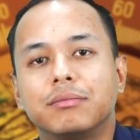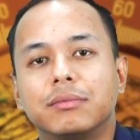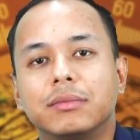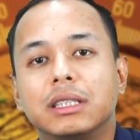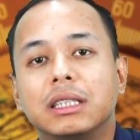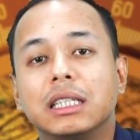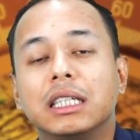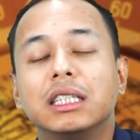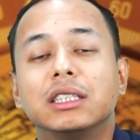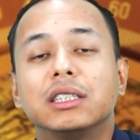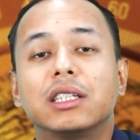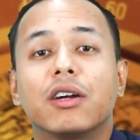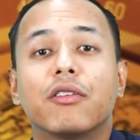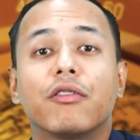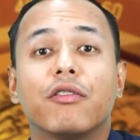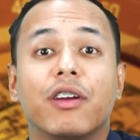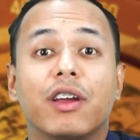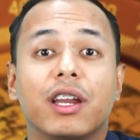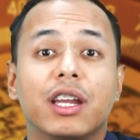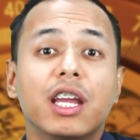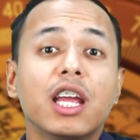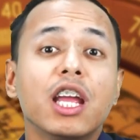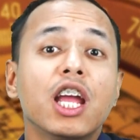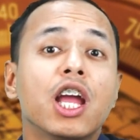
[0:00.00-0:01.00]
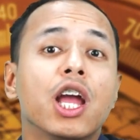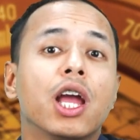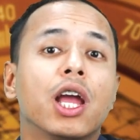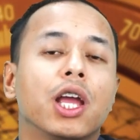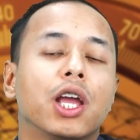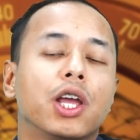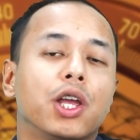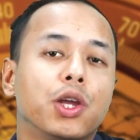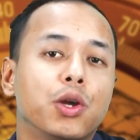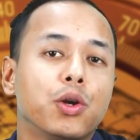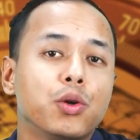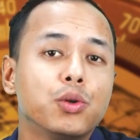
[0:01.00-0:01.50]
Trees are very
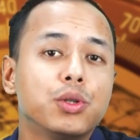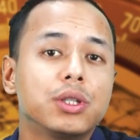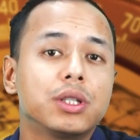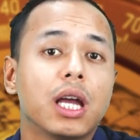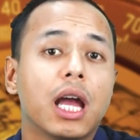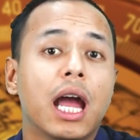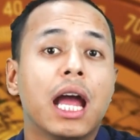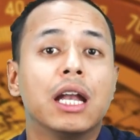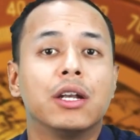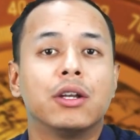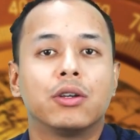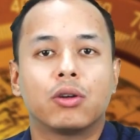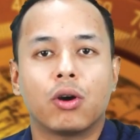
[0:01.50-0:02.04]
huge and